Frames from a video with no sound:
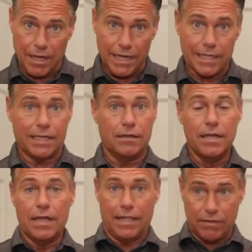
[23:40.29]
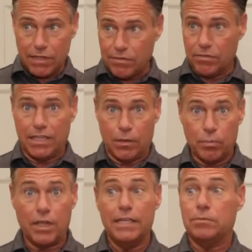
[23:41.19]
mic, and you have to have everything
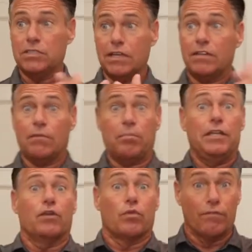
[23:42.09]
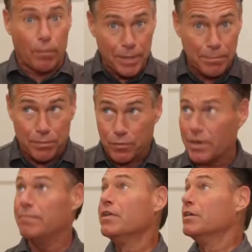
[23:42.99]
in place but you have to have plenty of room for people,
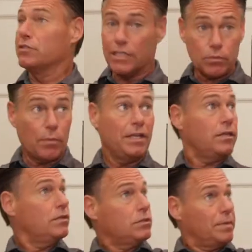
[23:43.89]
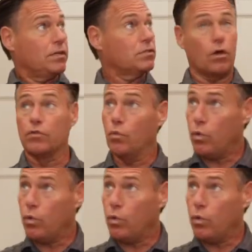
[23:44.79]
right? So that's why we didn't do speakers on the